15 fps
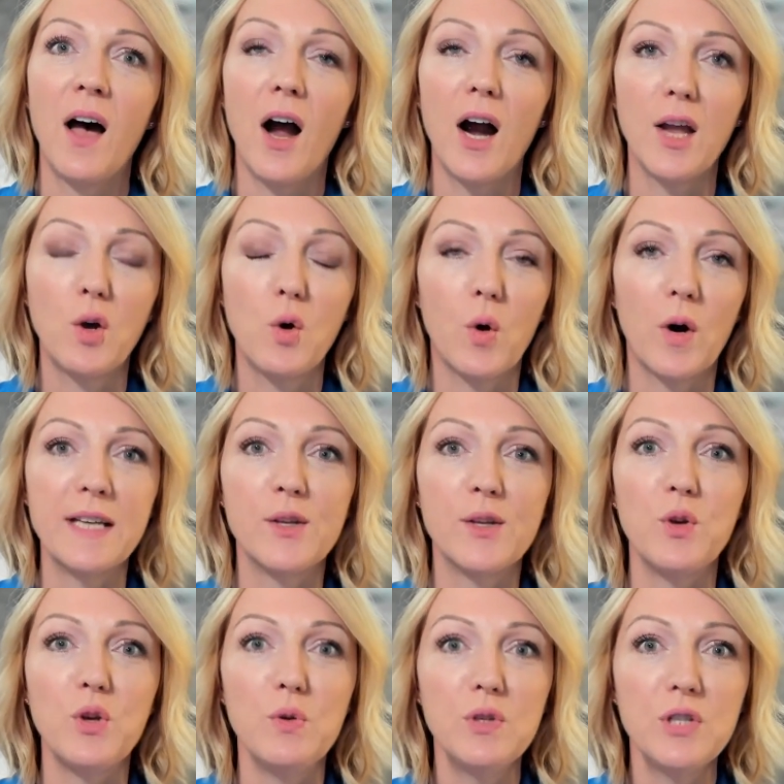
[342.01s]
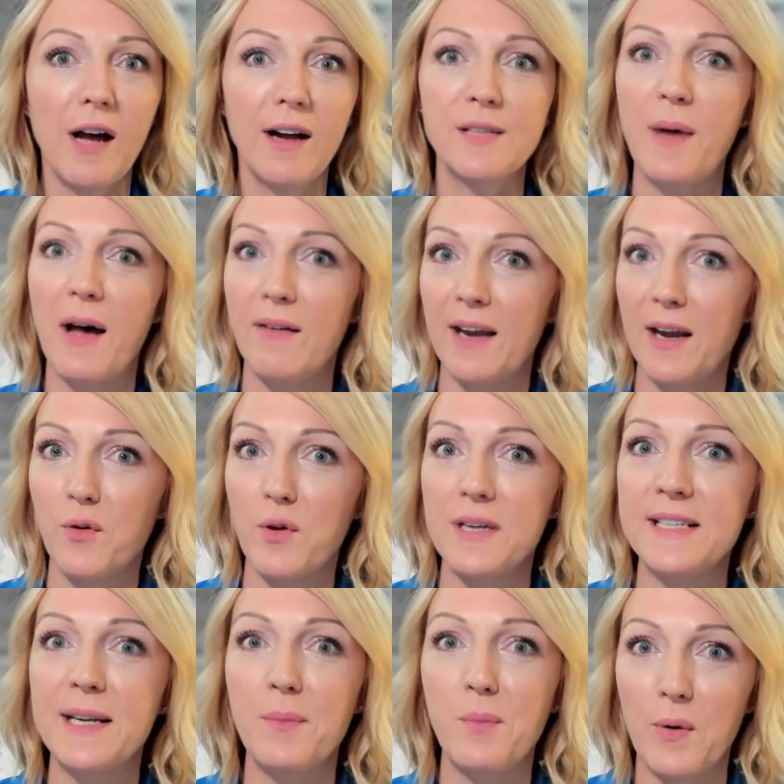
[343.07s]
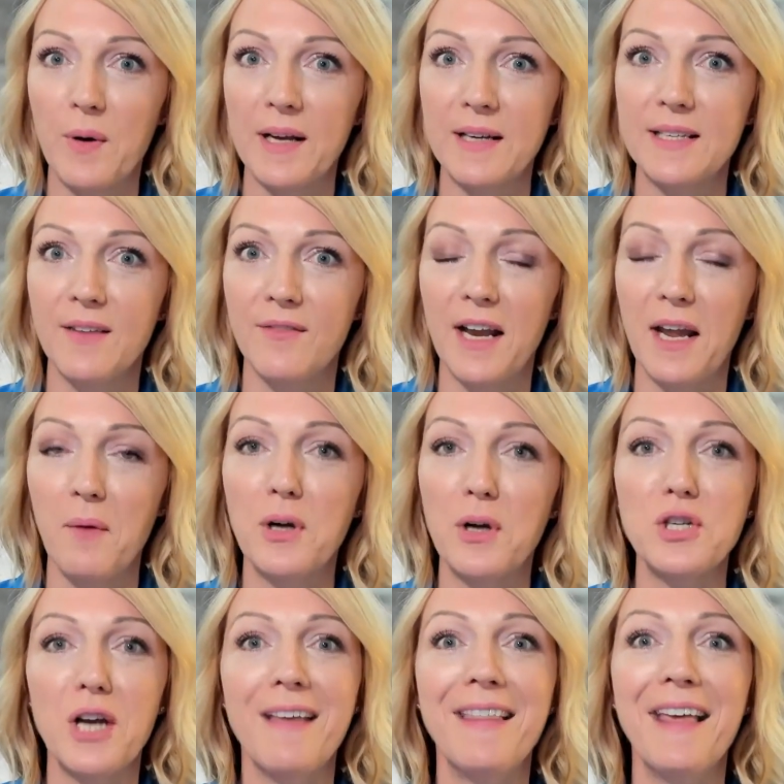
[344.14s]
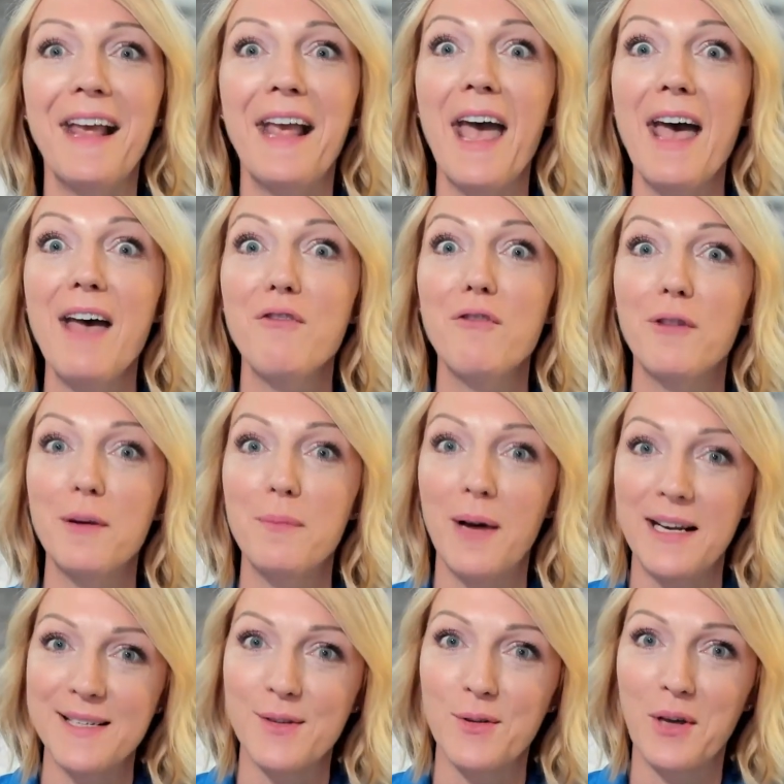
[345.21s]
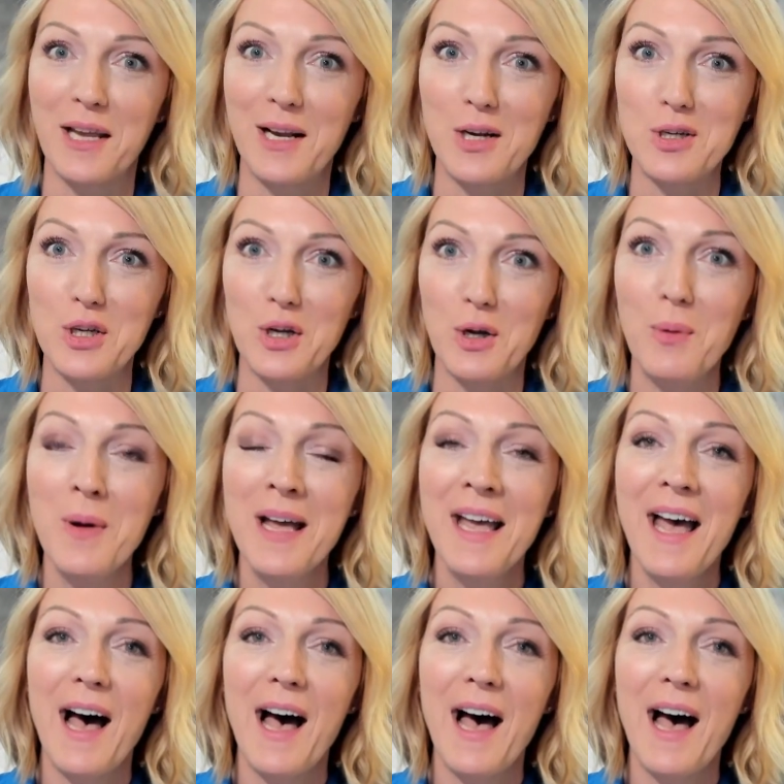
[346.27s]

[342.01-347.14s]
All right, Corey. So you talked about increasing productivity, which I think everybody's looking to do.